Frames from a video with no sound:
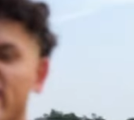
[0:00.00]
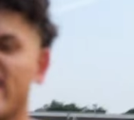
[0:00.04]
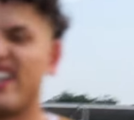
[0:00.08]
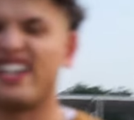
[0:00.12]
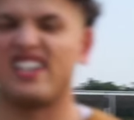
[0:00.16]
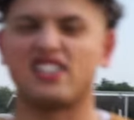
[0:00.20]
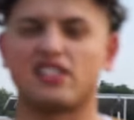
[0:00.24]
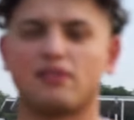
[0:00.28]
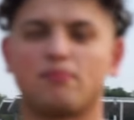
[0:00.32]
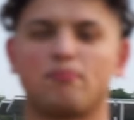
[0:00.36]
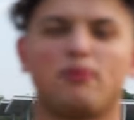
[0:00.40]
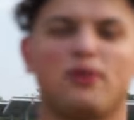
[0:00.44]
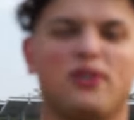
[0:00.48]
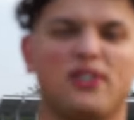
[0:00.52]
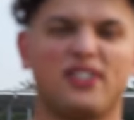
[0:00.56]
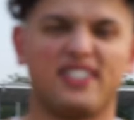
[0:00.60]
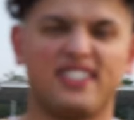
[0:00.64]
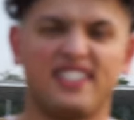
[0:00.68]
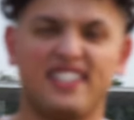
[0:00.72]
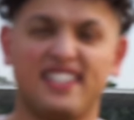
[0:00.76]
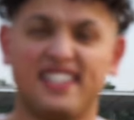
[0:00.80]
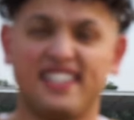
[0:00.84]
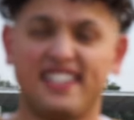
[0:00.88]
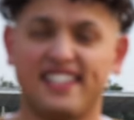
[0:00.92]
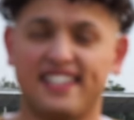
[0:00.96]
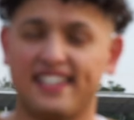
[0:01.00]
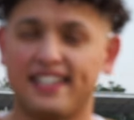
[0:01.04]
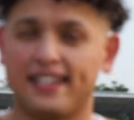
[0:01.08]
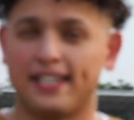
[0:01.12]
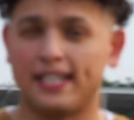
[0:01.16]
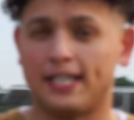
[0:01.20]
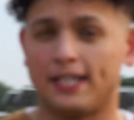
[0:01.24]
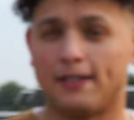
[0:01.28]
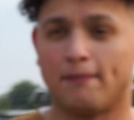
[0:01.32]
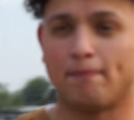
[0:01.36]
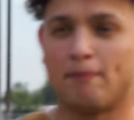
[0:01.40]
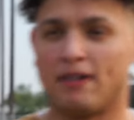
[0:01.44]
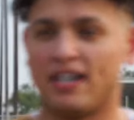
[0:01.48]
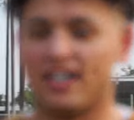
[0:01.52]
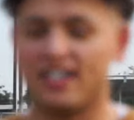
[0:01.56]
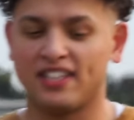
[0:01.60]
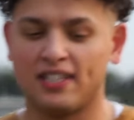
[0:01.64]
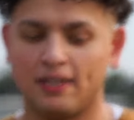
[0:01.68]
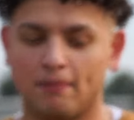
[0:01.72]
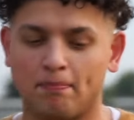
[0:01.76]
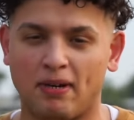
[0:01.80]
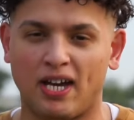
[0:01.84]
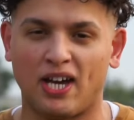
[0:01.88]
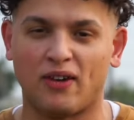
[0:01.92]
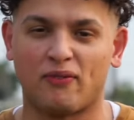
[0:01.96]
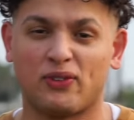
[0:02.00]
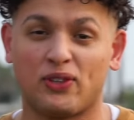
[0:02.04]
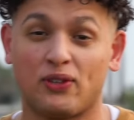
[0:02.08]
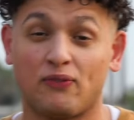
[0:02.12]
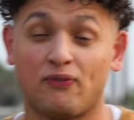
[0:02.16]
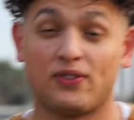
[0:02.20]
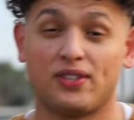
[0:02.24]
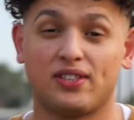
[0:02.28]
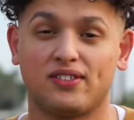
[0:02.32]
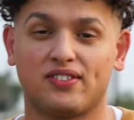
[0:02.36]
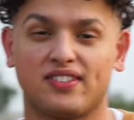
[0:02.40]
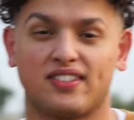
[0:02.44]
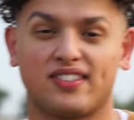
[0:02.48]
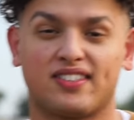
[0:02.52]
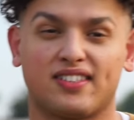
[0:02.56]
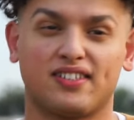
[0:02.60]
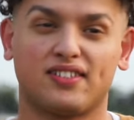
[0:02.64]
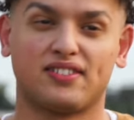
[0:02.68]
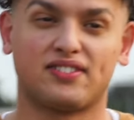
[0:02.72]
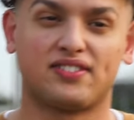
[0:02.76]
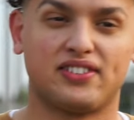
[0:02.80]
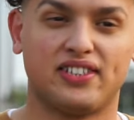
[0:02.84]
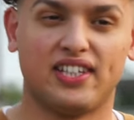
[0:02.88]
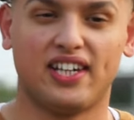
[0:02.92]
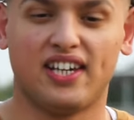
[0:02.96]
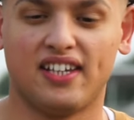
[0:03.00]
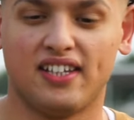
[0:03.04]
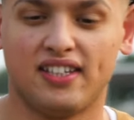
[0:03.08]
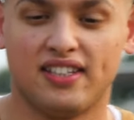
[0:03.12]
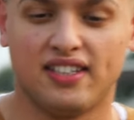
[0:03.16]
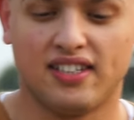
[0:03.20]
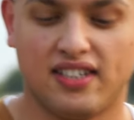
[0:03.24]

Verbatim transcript: guys, boy E money back from the video today.